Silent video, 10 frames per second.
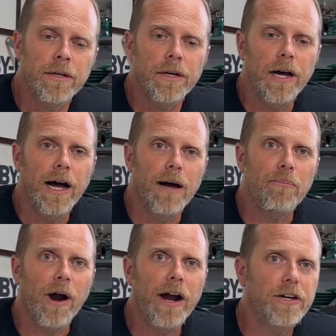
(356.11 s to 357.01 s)

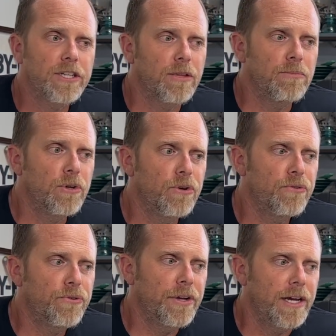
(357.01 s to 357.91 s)
prior to the
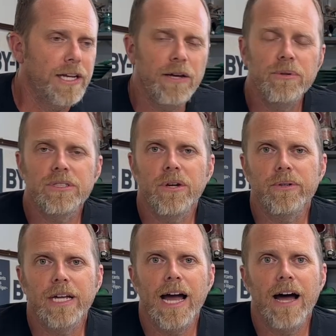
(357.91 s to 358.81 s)
move, and he was stoked
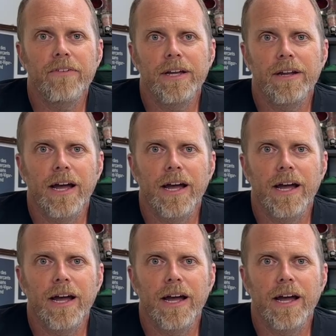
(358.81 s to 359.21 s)
to have it.